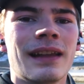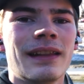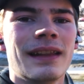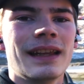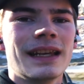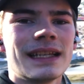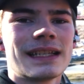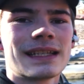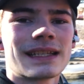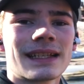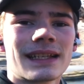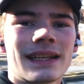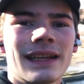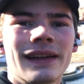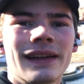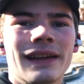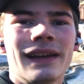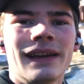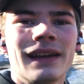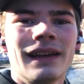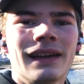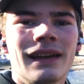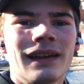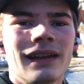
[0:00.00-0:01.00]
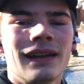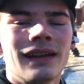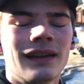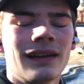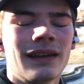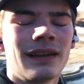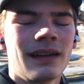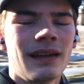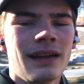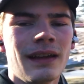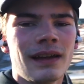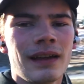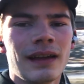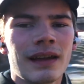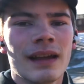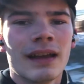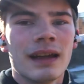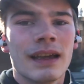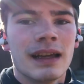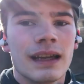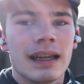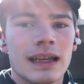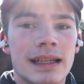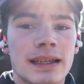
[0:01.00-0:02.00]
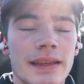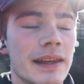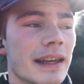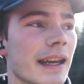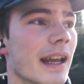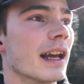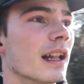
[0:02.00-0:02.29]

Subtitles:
This is the